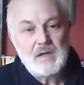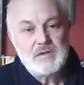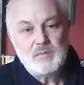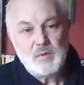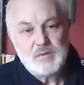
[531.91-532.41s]

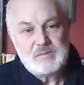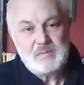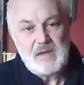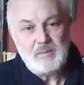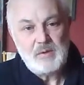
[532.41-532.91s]
towards
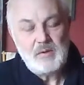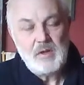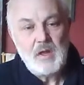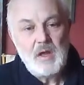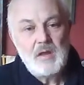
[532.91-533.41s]
people
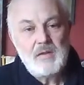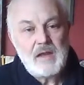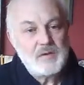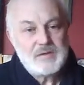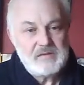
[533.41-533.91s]
they're
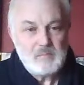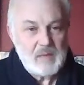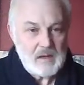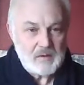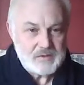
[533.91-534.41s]
not even
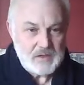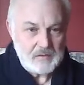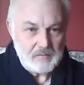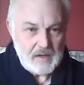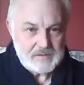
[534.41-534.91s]
biologically
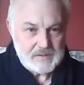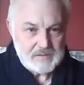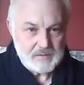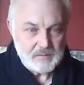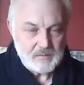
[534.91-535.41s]
related
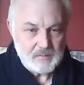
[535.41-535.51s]
to.